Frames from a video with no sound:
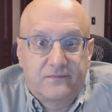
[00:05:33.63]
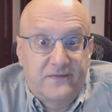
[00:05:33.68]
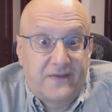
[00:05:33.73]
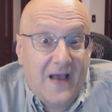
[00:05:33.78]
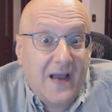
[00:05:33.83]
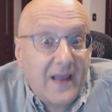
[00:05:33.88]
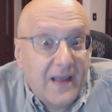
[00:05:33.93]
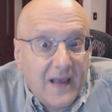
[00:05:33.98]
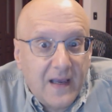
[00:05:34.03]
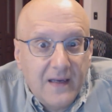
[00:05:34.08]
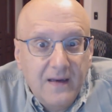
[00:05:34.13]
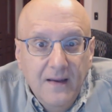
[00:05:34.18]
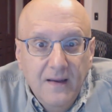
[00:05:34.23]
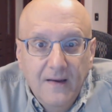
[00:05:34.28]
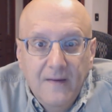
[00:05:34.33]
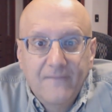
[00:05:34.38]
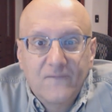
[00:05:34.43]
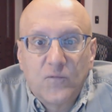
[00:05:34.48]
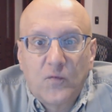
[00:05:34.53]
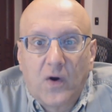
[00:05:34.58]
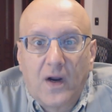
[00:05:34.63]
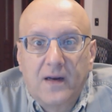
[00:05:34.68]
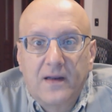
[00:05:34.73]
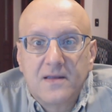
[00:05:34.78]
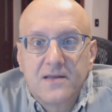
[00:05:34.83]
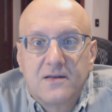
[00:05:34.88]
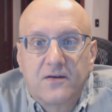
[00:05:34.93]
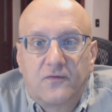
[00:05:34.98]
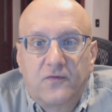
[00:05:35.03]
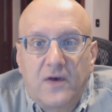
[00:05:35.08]
decade, right,
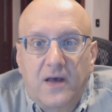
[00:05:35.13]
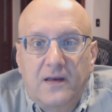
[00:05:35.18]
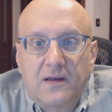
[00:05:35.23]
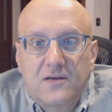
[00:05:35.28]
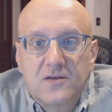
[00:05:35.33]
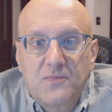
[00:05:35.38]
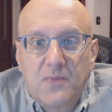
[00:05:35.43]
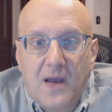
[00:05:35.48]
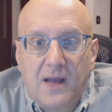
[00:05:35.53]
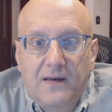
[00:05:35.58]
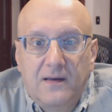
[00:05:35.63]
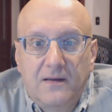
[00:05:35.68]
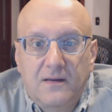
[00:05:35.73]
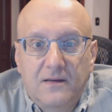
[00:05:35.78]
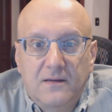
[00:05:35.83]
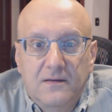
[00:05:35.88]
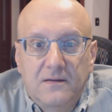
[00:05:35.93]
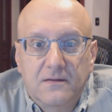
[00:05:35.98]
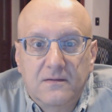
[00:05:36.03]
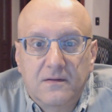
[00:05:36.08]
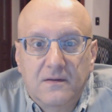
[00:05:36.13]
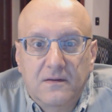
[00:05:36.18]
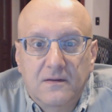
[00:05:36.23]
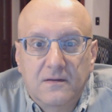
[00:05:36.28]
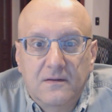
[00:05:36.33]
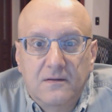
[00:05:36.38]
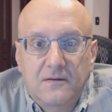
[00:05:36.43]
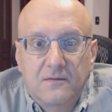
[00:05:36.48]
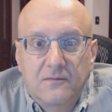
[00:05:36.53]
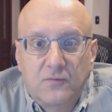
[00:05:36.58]
as the Fed expanded
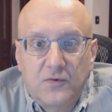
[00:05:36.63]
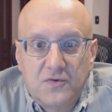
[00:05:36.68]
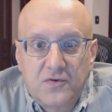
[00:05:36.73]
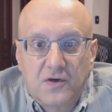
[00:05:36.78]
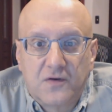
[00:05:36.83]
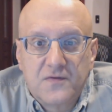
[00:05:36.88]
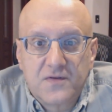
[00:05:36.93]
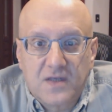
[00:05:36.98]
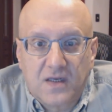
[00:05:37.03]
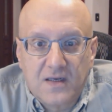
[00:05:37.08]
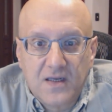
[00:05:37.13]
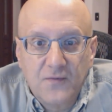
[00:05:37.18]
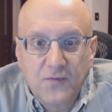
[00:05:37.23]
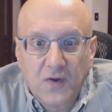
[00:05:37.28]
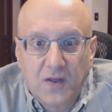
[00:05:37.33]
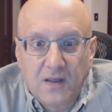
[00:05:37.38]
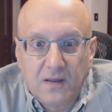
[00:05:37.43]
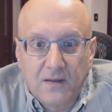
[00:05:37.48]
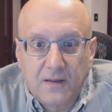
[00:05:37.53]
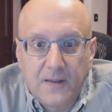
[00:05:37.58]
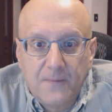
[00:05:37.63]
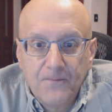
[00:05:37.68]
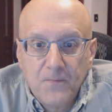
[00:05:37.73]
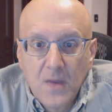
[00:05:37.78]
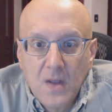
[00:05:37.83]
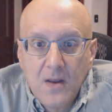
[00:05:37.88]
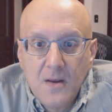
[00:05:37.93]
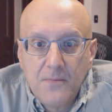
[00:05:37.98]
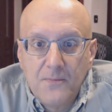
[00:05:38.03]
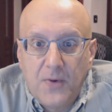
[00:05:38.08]
the reserve significantly,
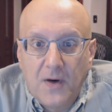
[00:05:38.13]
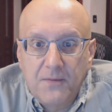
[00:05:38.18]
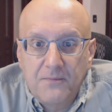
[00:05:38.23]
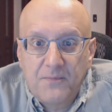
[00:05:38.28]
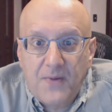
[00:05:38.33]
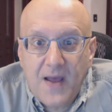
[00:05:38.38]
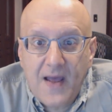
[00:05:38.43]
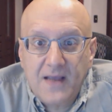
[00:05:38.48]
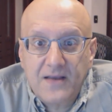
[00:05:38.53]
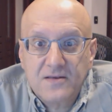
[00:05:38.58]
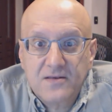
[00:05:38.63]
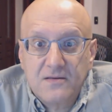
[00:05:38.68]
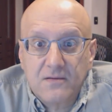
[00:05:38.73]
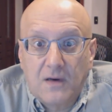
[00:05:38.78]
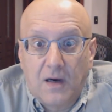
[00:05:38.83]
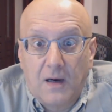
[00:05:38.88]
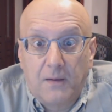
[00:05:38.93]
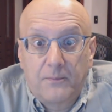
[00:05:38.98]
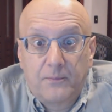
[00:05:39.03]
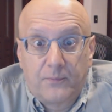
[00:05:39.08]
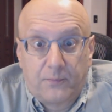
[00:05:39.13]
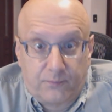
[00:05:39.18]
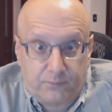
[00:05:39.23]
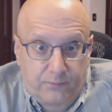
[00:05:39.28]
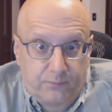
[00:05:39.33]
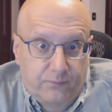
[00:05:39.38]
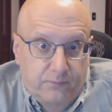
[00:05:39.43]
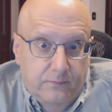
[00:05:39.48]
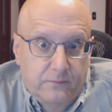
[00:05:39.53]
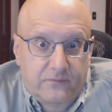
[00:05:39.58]
but banks,
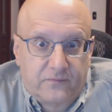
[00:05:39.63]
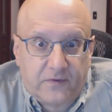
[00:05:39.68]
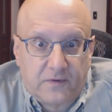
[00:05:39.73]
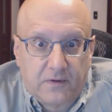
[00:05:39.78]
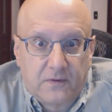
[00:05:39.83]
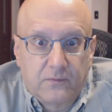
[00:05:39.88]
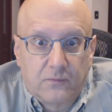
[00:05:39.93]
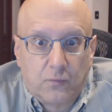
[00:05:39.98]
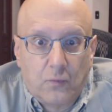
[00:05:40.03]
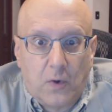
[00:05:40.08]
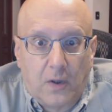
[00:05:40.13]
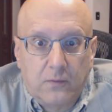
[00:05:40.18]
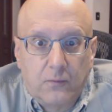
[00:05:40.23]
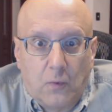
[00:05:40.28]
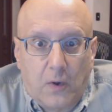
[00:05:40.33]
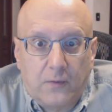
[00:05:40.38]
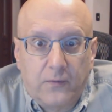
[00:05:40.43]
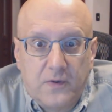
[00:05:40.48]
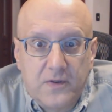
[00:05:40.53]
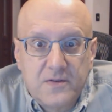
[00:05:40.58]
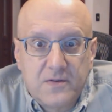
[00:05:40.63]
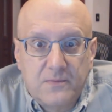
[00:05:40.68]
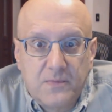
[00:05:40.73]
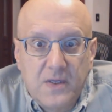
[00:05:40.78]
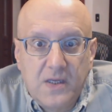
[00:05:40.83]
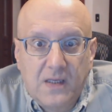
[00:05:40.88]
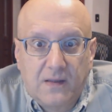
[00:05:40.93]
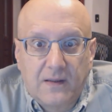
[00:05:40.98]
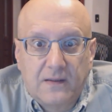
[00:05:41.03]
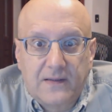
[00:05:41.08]
for one reason
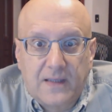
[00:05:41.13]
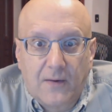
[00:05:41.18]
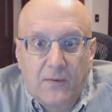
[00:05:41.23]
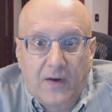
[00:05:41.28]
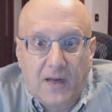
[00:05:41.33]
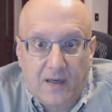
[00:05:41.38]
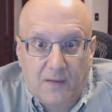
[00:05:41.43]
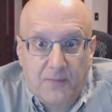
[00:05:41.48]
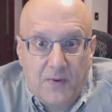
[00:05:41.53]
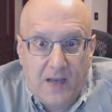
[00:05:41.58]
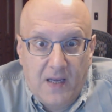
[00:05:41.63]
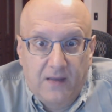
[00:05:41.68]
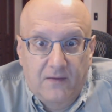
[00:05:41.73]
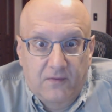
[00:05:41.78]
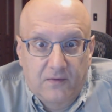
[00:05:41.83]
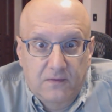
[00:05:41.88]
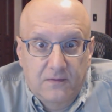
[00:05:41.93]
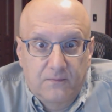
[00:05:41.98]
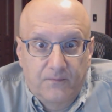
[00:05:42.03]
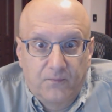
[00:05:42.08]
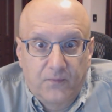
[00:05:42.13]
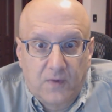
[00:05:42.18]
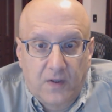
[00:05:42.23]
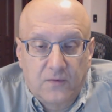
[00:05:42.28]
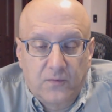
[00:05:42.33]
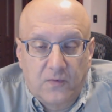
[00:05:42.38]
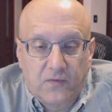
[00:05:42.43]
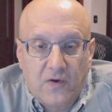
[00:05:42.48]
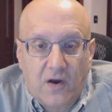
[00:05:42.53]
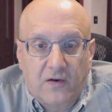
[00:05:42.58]
being that they were getting paid to,
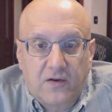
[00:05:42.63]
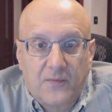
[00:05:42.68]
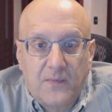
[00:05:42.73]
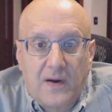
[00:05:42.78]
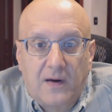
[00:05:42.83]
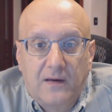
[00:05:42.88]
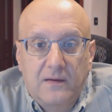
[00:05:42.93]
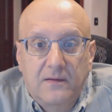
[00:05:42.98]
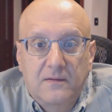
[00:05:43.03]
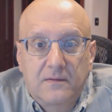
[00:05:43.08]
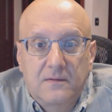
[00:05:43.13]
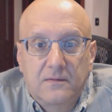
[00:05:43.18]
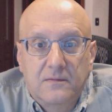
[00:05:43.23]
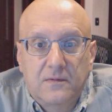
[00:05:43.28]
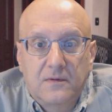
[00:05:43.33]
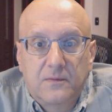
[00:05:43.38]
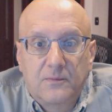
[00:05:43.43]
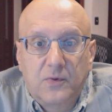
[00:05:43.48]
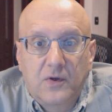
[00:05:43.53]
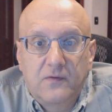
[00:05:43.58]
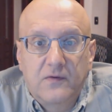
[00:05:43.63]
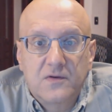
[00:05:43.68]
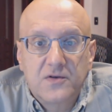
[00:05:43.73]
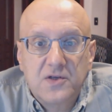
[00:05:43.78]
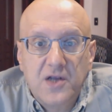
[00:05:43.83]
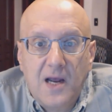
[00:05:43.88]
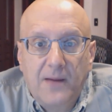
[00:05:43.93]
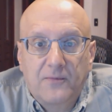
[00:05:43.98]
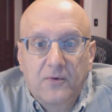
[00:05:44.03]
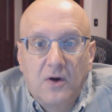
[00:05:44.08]
as we talked about in the previous
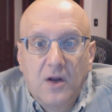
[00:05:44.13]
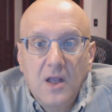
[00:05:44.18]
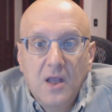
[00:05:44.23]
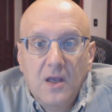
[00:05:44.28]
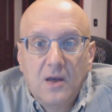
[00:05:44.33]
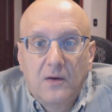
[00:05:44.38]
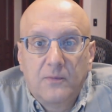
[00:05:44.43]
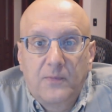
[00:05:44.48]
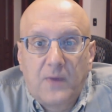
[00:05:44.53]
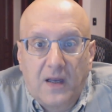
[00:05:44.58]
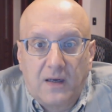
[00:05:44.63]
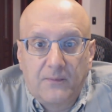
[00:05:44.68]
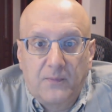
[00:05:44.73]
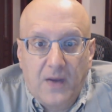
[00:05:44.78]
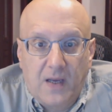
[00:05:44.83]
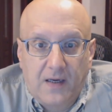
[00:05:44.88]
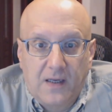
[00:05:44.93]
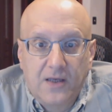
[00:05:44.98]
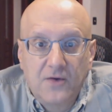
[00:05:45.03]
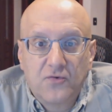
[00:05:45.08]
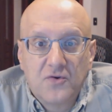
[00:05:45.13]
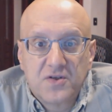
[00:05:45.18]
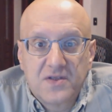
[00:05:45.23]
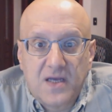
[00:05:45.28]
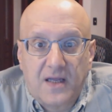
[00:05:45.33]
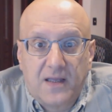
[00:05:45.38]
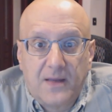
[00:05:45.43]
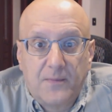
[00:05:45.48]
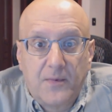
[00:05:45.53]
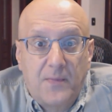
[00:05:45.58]
chapter, getting paid interest
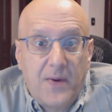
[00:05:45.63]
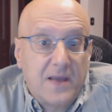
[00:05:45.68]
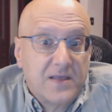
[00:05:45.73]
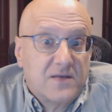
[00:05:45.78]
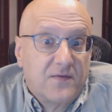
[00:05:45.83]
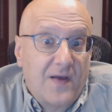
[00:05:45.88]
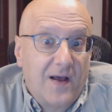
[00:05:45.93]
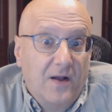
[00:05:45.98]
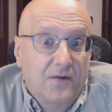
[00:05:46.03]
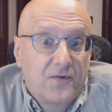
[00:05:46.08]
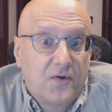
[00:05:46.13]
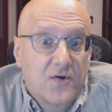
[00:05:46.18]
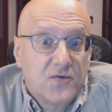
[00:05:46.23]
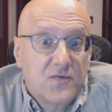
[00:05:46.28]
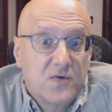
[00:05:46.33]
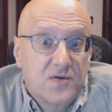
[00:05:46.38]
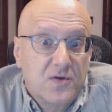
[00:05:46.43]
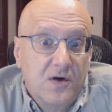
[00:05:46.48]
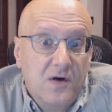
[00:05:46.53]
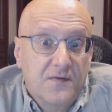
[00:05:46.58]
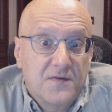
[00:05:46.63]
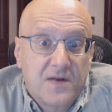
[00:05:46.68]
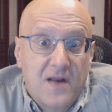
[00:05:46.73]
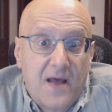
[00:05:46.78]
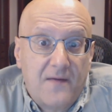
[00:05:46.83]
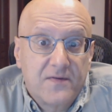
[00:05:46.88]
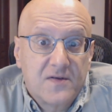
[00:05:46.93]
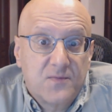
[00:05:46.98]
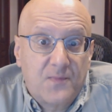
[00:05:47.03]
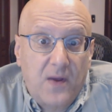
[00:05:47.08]
on them, but banks have held those reserves and
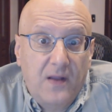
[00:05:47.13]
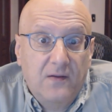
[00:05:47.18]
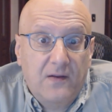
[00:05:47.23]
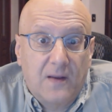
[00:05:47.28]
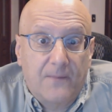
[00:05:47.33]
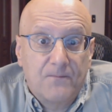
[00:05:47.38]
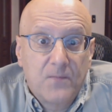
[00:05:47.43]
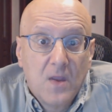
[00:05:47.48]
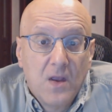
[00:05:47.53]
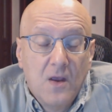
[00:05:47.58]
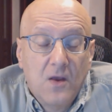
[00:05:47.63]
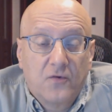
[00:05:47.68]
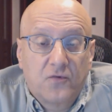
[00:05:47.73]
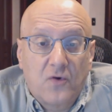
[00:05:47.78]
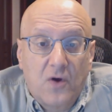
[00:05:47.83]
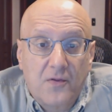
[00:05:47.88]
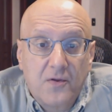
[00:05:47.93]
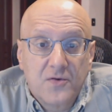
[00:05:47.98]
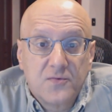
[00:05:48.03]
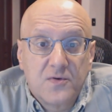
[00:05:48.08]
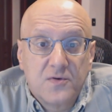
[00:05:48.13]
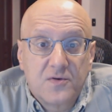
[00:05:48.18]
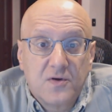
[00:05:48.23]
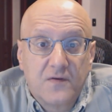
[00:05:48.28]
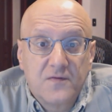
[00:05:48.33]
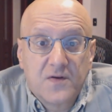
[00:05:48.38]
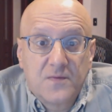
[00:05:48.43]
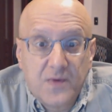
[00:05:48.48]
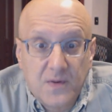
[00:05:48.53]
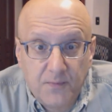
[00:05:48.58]
haven't spent them. So all those
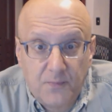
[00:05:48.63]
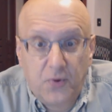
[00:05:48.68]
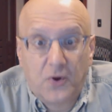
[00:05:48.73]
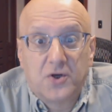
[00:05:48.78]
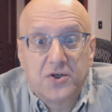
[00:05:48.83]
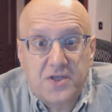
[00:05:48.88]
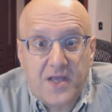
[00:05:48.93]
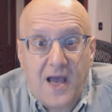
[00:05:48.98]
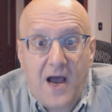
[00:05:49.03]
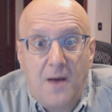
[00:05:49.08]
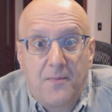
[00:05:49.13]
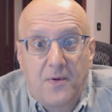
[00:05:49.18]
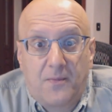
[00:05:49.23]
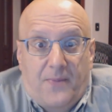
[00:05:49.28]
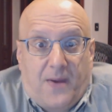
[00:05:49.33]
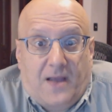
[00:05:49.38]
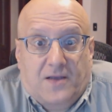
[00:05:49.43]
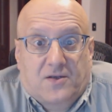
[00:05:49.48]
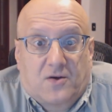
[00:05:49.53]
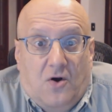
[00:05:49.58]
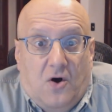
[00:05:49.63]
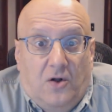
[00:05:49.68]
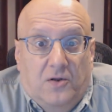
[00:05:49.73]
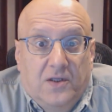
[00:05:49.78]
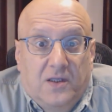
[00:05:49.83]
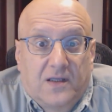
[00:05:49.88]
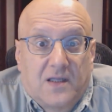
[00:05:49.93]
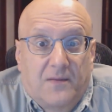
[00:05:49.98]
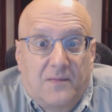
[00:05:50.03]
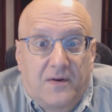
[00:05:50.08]
reserves have been pushed out, but banks are
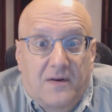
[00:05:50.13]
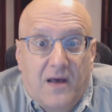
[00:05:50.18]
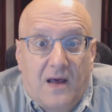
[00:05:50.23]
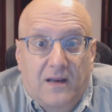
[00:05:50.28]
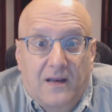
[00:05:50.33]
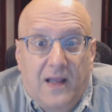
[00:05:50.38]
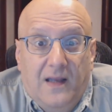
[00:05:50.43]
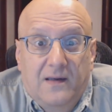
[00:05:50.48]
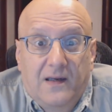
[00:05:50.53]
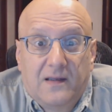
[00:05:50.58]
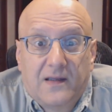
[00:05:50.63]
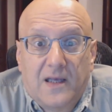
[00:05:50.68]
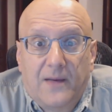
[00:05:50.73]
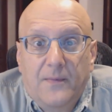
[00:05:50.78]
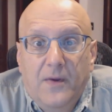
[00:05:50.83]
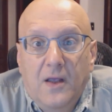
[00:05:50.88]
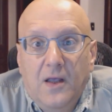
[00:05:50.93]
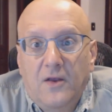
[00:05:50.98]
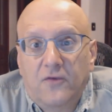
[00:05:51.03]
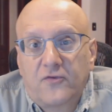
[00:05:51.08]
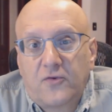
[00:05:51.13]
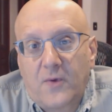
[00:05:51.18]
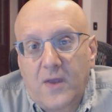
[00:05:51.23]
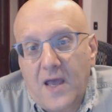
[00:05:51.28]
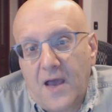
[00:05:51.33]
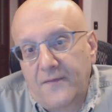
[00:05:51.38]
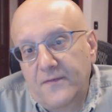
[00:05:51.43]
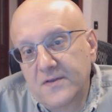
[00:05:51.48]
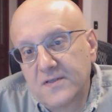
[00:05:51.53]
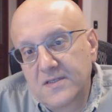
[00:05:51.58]
holding them and not lending them, so we
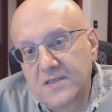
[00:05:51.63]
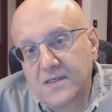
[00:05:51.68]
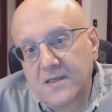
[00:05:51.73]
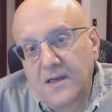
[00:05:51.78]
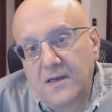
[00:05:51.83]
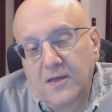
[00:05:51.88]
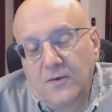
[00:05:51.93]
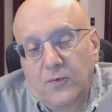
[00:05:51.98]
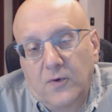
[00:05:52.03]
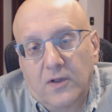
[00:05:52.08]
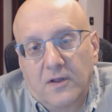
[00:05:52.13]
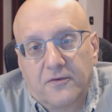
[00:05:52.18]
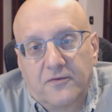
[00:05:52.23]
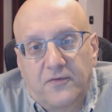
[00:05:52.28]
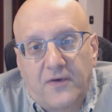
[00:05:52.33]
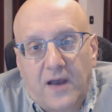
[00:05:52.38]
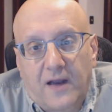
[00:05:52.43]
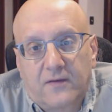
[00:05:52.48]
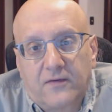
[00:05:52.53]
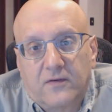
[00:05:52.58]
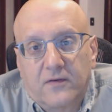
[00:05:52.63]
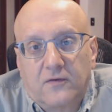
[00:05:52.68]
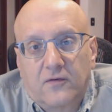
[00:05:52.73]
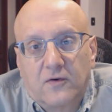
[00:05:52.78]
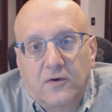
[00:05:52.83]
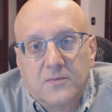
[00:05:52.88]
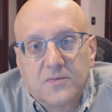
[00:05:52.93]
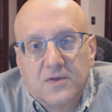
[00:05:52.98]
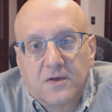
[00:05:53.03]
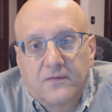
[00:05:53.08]
haven't seen any real effect in
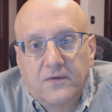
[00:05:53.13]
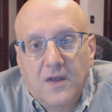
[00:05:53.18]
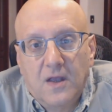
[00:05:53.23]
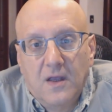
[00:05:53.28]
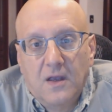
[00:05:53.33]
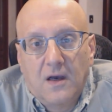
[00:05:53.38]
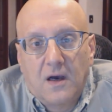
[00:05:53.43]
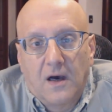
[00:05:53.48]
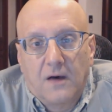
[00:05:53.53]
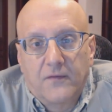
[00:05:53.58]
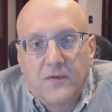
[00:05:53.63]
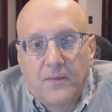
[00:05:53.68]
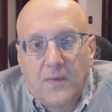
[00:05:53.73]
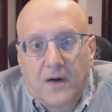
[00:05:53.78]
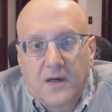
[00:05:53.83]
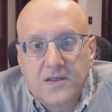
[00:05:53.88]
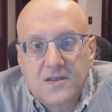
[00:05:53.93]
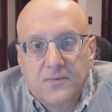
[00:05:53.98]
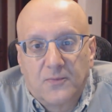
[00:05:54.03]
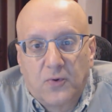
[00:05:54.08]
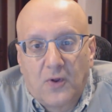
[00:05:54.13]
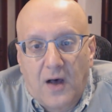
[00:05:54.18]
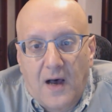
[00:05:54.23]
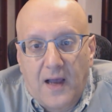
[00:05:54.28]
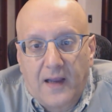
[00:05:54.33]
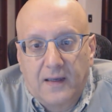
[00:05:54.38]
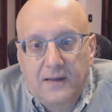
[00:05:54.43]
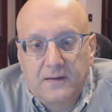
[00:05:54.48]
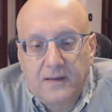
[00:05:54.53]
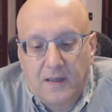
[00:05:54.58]
terms of the money
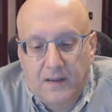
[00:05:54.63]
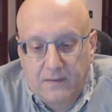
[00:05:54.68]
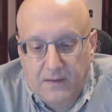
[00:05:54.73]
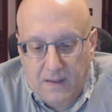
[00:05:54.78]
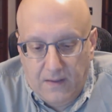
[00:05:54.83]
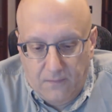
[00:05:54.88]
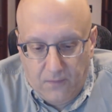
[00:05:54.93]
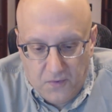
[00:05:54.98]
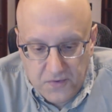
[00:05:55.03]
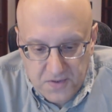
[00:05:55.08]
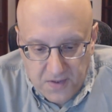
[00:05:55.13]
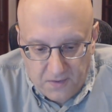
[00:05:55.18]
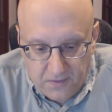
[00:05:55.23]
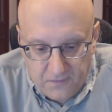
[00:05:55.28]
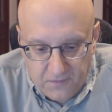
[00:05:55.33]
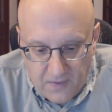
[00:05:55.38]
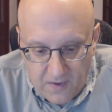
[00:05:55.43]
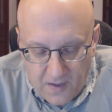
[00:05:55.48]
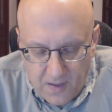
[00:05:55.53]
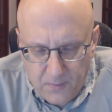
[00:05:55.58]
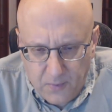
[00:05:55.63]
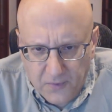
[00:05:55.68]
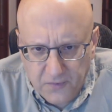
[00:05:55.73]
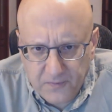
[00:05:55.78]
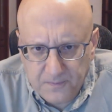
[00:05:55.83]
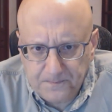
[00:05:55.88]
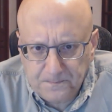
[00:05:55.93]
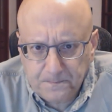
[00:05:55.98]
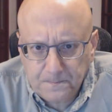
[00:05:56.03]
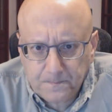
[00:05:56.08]
supply and those other variables.